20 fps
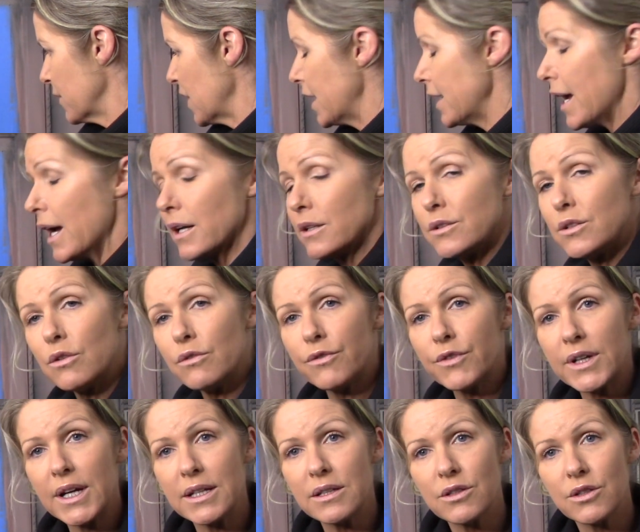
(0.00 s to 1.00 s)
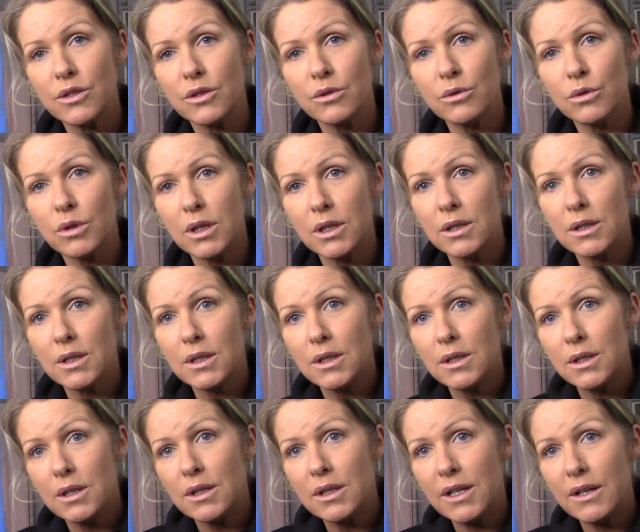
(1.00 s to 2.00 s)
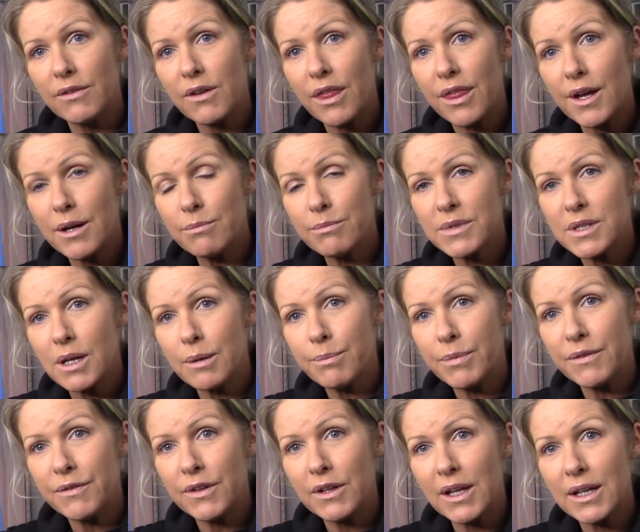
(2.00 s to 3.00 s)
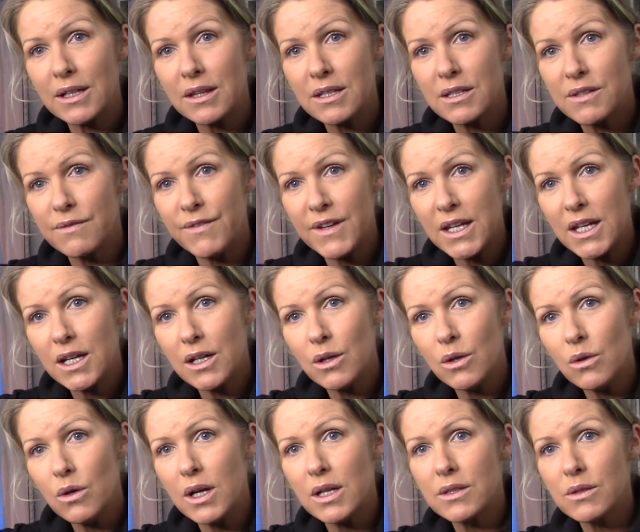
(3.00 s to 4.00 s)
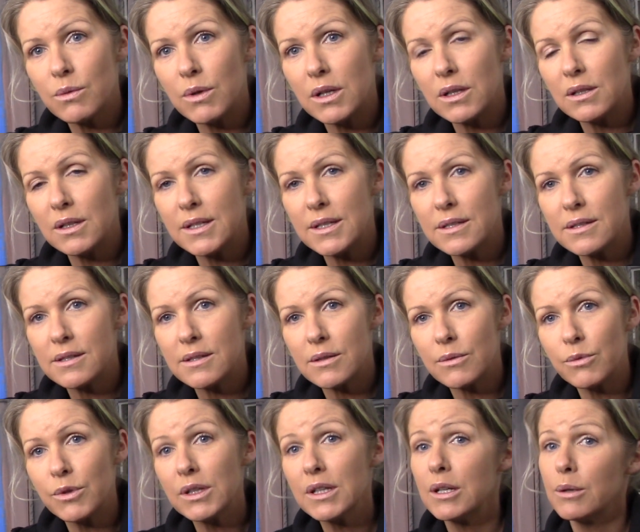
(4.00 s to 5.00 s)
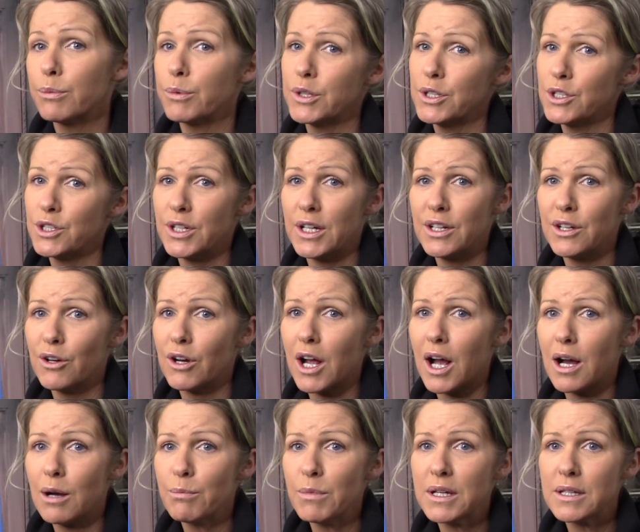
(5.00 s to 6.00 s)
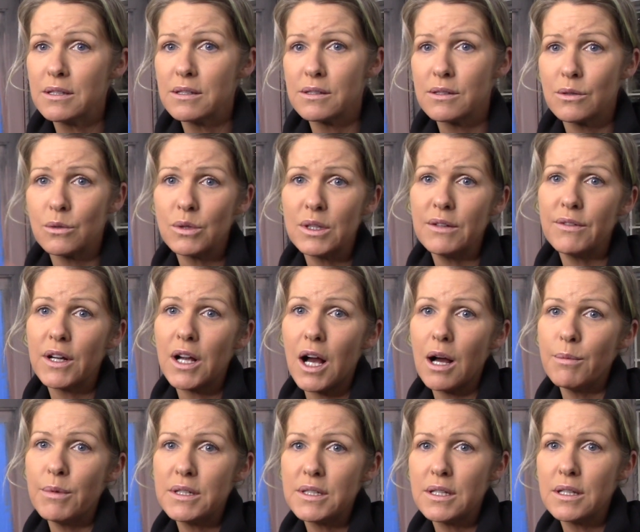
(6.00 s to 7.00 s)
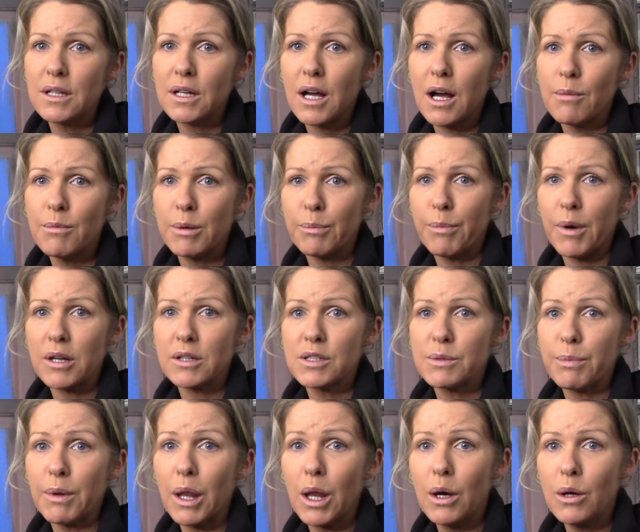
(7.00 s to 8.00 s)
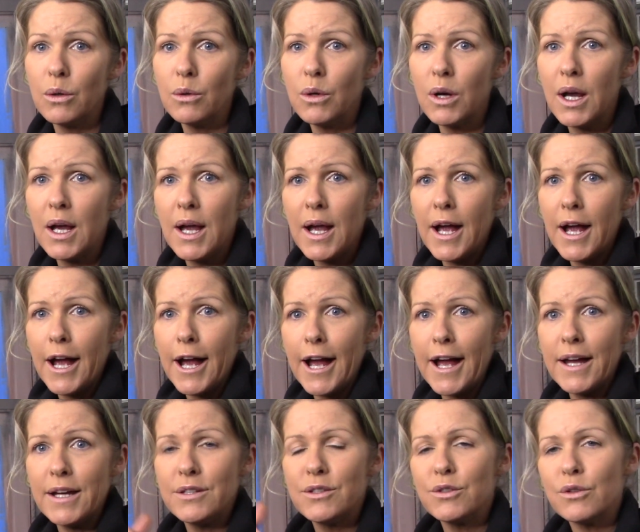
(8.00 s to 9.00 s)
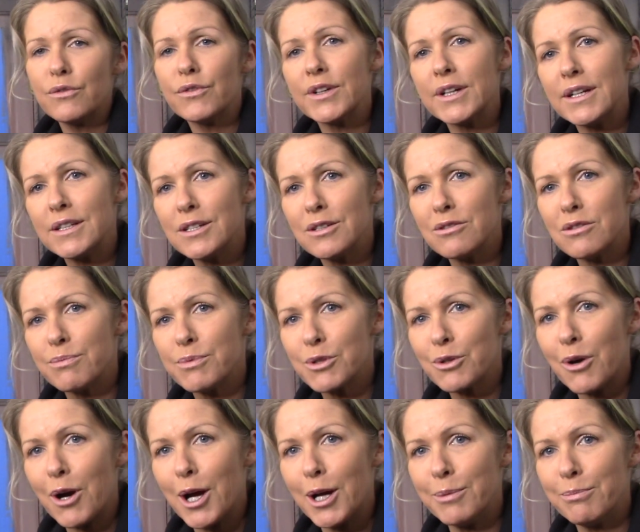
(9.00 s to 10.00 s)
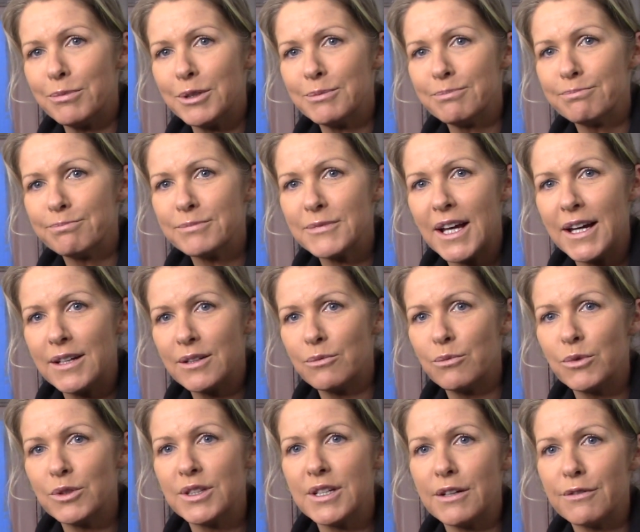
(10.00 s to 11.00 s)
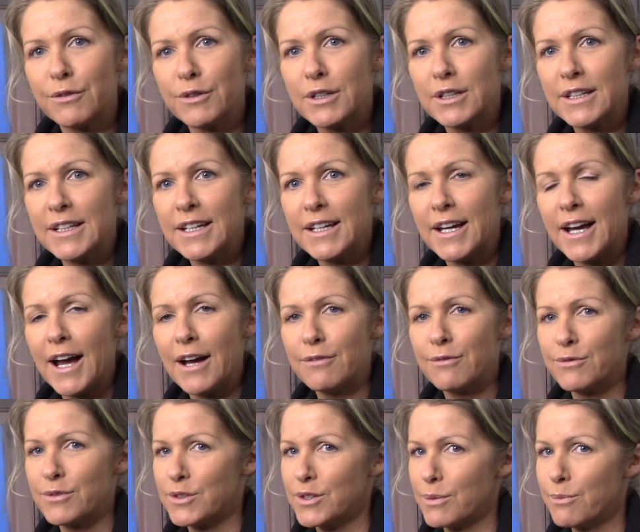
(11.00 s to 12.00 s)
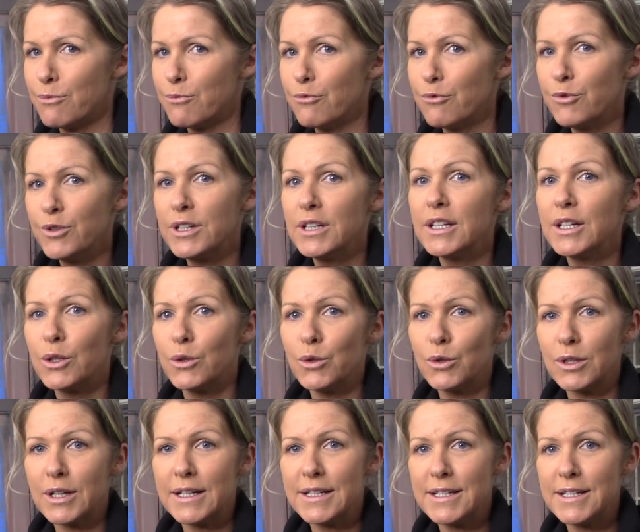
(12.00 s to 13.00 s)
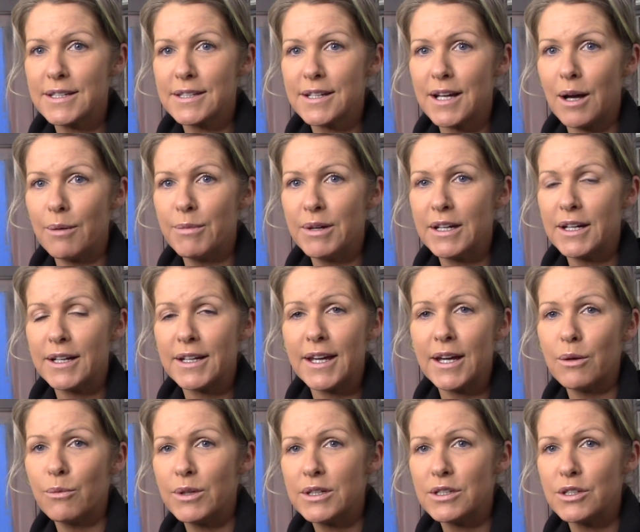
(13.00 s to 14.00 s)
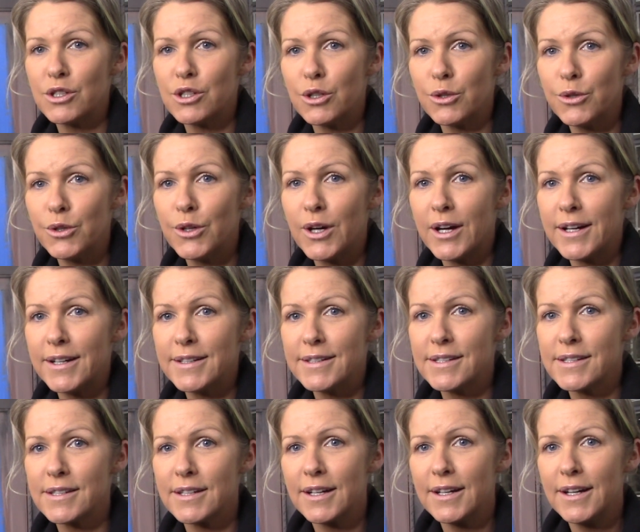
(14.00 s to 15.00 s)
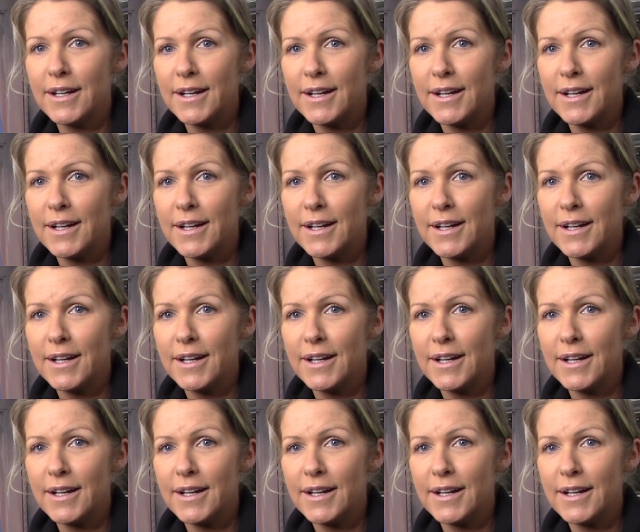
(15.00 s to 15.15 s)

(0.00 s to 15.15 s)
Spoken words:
yeah, don't forget to give a thumbs up if you like this video, as well as really appreciate your comments. So leave a comment in the comment box below, and don't forget to subscribe. And we'll definitely have some really cool ideas coming. I can't wait to show you guys.